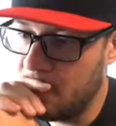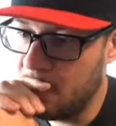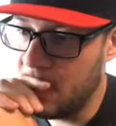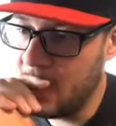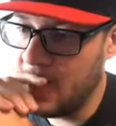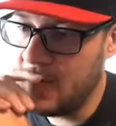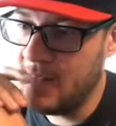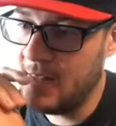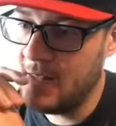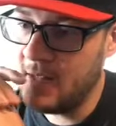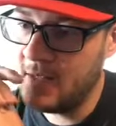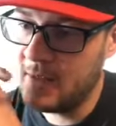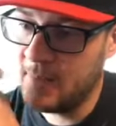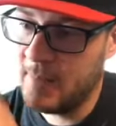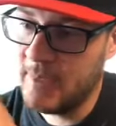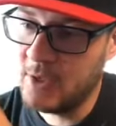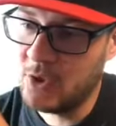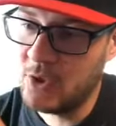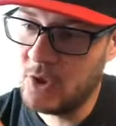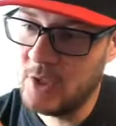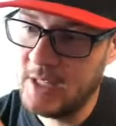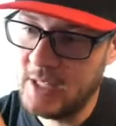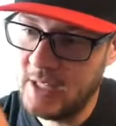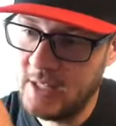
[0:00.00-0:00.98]

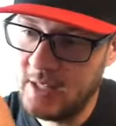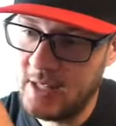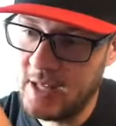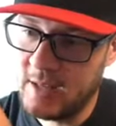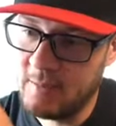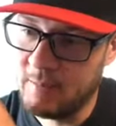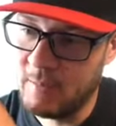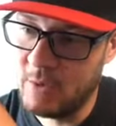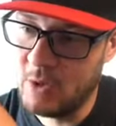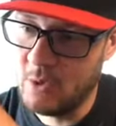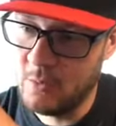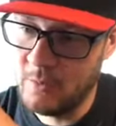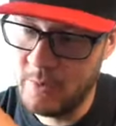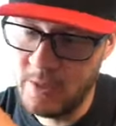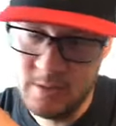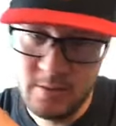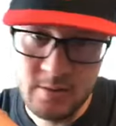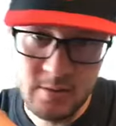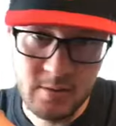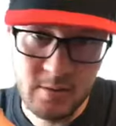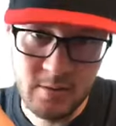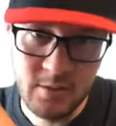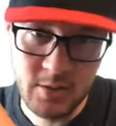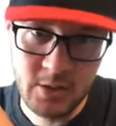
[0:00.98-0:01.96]
especially in that
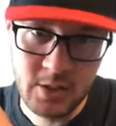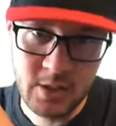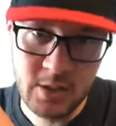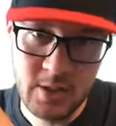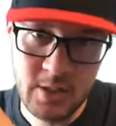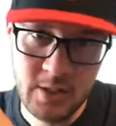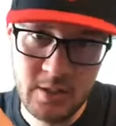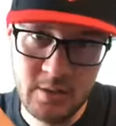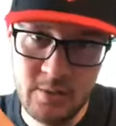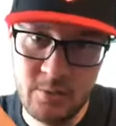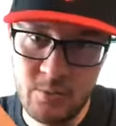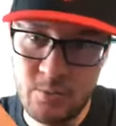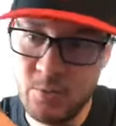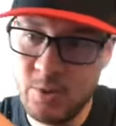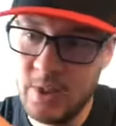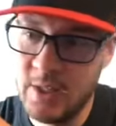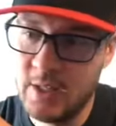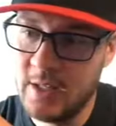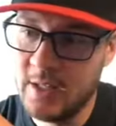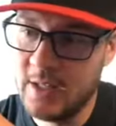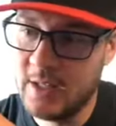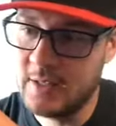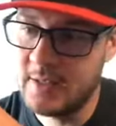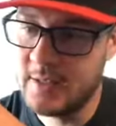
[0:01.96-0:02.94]
moment, you can't
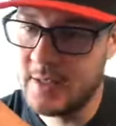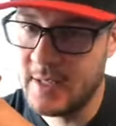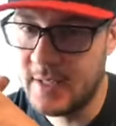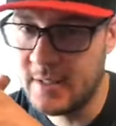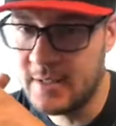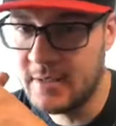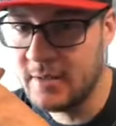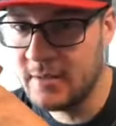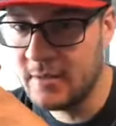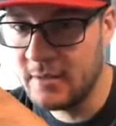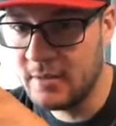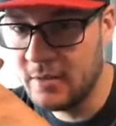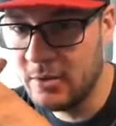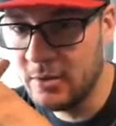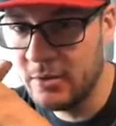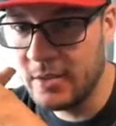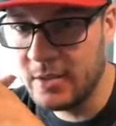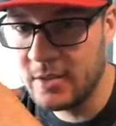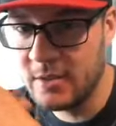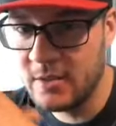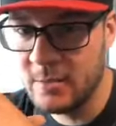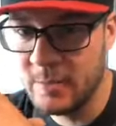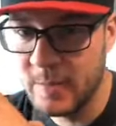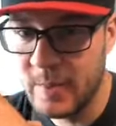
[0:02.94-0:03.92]
really assess who
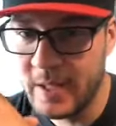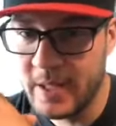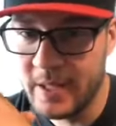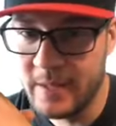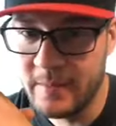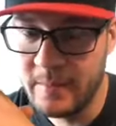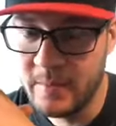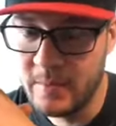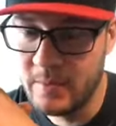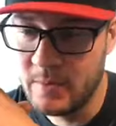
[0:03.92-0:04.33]
is to blame.